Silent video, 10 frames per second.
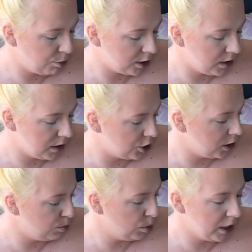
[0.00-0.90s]

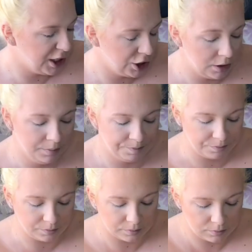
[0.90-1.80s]
Precision brush.
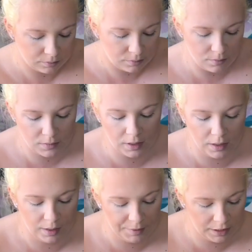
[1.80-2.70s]

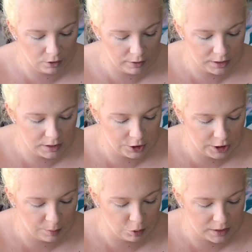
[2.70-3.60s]
And go into the
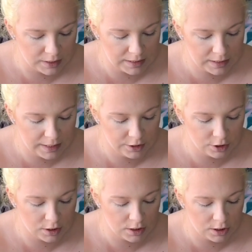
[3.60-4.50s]
shade Princess Cut
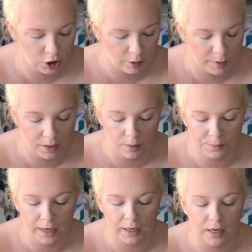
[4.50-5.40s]
just to sharpen
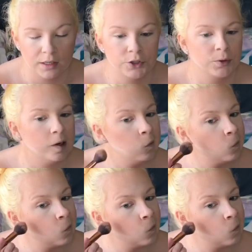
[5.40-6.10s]
up that contour.